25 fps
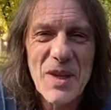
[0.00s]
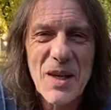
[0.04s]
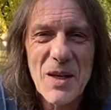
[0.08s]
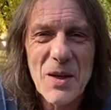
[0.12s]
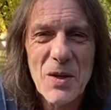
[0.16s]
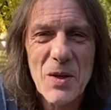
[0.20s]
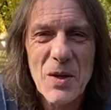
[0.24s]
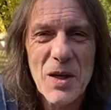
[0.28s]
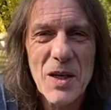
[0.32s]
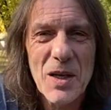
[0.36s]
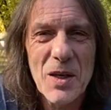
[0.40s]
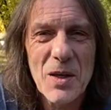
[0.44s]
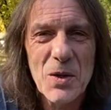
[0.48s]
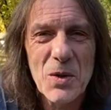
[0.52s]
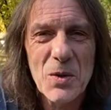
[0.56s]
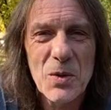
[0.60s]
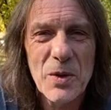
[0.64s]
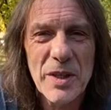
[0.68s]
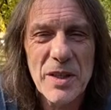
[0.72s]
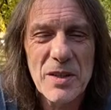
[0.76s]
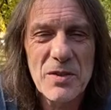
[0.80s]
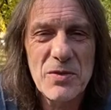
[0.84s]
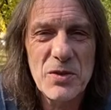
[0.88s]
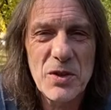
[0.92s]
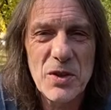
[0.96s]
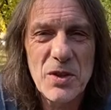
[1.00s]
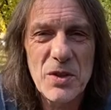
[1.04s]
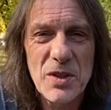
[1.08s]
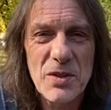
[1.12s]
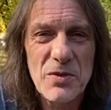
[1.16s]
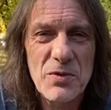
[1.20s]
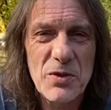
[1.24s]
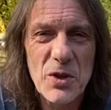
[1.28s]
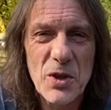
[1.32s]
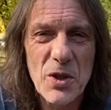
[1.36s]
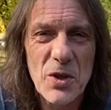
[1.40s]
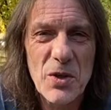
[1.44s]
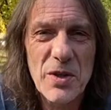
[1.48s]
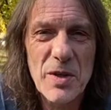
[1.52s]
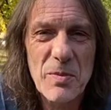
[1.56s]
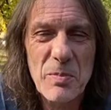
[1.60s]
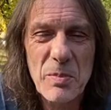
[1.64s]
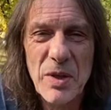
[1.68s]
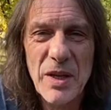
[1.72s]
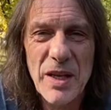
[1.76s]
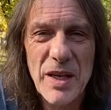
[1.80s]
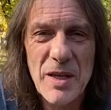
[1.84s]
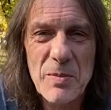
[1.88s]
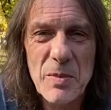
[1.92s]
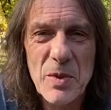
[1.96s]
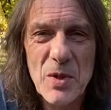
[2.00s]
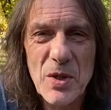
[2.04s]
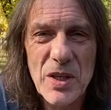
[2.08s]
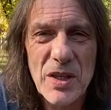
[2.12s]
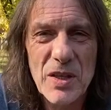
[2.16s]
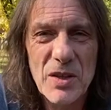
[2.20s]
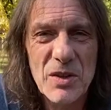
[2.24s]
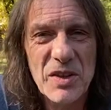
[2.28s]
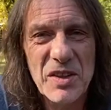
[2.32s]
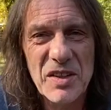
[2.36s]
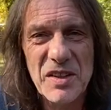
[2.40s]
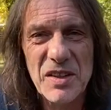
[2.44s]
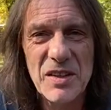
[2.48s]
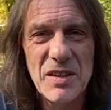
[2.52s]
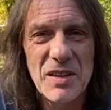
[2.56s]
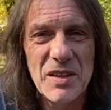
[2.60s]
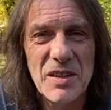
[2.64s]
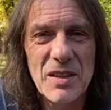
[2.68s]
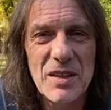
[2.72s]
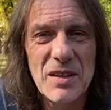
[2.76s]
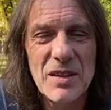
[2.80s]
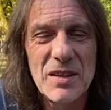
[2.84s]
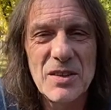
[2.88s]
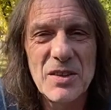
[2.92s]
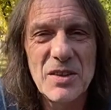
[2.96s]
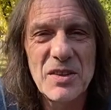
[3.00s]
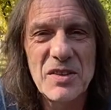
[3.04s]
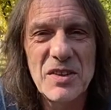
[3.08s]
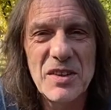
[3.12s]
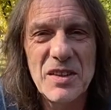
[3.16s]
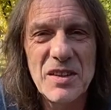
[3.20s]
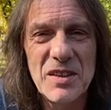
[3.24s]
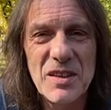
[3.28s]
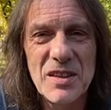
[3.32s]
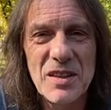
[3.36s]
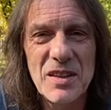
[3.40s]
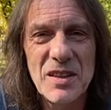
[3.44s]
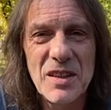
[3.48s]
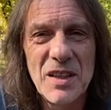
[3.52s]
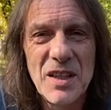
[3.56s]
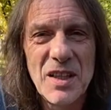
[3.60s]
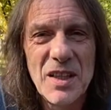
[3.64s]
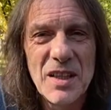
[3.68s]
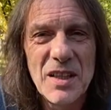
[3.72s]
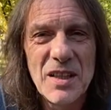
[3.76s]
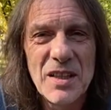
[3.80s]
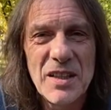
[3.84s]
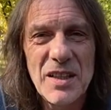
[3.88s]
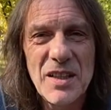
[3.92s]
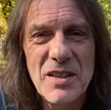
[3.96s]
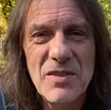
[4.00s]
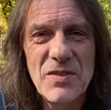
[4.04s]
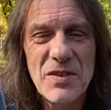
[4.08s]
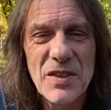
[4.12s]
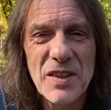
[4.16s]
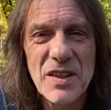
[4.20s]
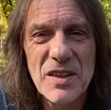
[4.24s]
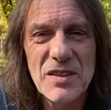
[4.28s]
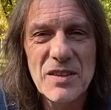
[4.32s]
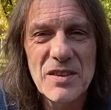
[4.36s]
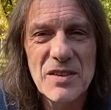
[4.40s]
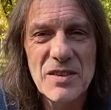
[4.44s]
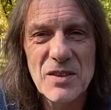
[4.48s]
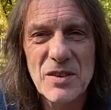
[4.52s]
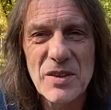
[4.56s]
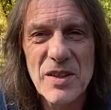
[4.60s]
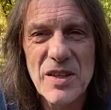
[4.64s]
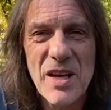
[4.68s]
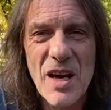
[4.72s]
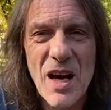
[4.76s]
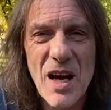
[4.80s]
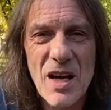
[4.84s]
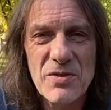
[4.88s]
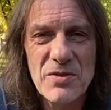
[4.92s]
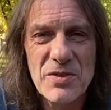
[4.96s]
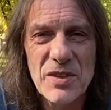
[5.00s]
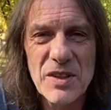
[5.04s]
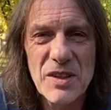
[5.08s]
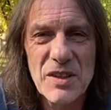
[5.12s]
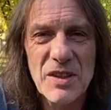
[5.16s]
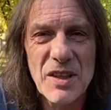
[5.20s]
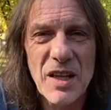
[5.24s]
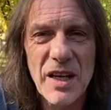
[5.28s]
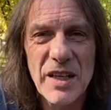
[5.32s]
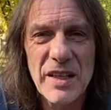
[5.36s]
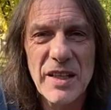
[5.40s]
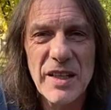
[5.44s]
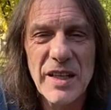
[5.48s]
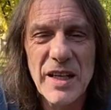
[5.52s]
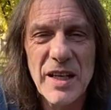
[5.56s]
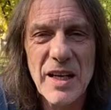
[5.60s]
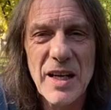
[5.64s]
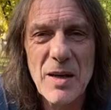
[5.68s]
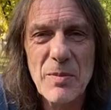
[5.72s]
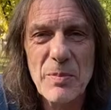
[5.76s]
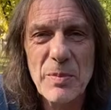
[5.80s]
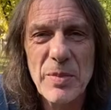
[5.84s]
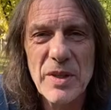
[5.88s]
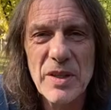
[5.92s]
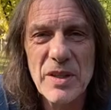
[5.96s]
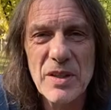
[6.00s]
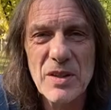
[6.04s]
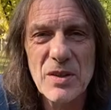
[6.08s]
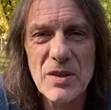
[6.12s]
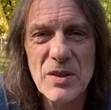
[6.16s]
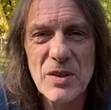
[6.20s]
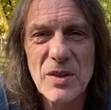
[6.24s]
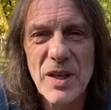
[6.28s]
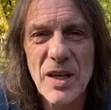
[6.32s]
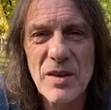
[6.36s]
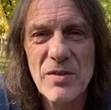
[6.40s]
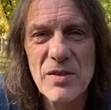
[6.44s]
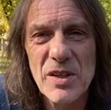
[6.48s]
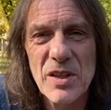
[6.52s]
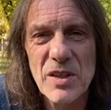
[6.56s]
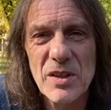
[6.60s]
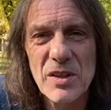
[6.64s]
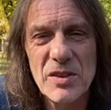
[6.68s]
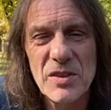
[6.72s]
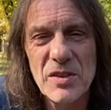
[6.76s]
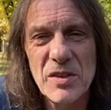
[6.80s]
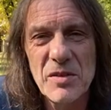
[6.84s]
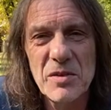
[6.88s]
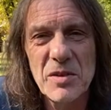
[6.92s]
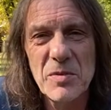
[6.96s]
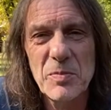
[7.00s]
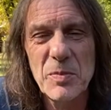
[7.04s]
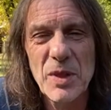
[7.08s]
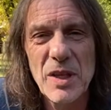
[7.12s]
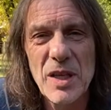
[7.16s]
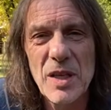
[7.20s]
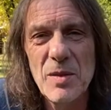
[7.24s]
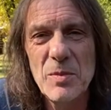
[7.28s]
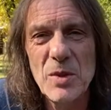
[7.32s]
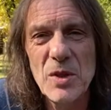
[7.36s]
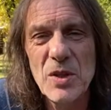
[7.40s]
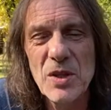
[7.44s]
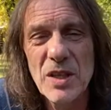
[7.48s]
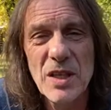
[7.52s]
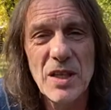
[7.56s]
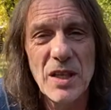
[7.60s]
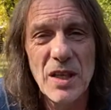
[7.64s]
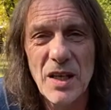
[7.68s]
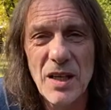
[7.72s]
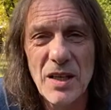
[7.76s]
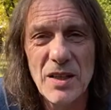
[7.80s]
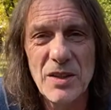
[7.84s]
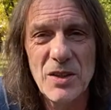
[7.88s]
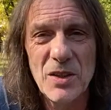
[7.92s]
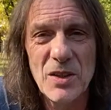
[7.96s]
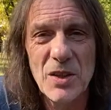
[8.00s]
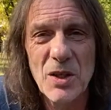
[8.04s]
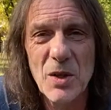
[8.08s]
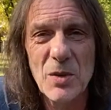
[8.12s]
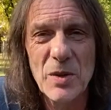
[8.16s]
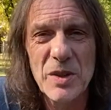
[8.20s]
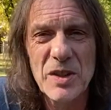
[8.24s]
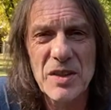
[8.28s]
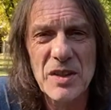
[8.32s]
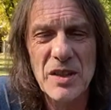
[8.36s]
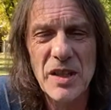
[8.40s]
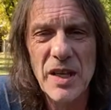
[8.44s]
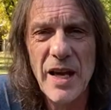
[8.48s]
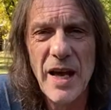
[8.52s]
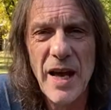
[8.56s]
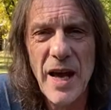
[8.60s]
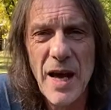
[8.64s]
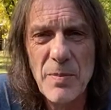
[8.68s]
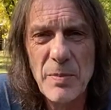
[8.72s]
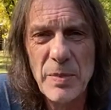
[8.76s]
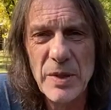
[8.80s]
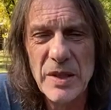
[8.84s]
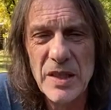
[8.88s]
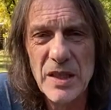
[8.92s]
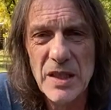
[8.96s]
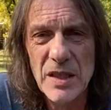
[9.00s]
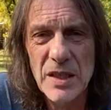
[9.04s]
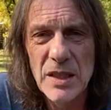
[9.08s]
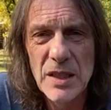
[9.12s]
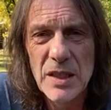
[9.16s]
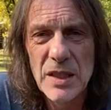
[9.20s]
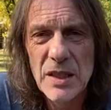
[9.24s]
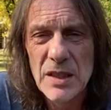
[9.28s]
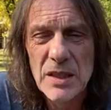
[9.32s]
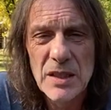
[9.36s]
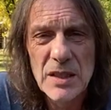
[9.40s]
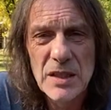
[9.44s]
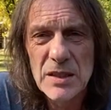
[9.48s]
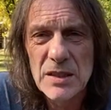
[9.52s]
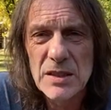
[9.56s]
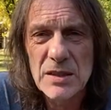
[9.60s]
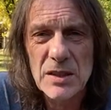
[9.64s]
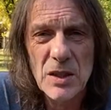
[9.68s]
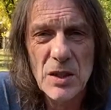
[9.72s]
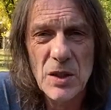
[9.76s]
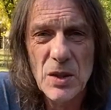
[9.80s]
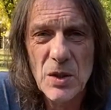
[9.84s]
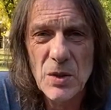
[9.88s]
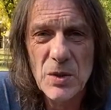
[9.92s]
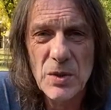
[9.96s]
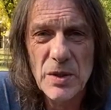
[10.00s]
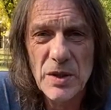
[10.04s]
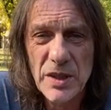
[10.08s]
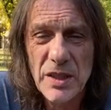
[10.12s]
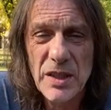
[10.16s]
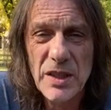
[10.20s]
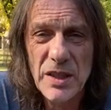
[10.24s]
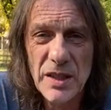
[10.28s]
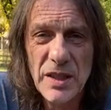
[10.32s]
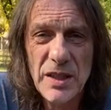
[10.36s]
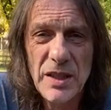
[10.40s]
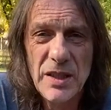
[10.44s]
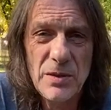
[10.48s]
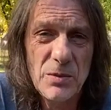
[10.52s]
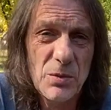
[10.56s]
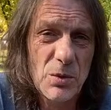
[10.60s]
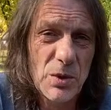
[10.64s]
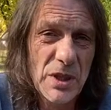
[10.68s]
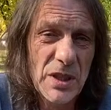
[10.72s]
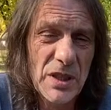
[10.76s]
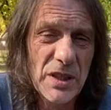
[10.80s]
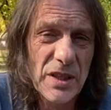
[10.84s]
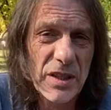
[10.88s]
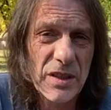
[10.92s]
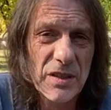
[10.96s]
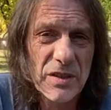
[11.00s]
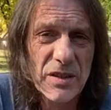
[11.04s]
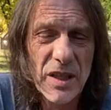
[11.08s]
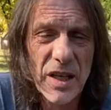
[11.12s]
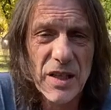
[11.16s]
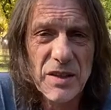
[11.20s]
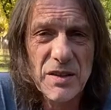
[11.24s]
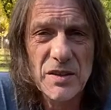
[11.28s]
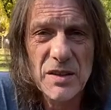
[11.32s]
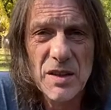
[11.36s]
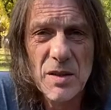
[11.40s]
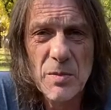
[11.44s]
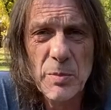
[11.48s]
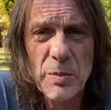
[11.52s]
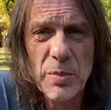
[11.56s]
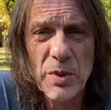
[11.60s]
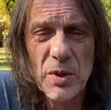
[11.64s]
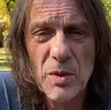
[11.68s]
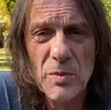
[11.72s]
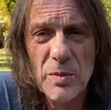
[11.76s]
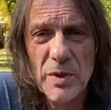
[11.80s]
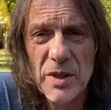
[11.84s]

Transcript: When if you know the playbook, you see the defense or the offense lining up, and you have the other team's playbook, you know what's going to happen. So it really is that simple.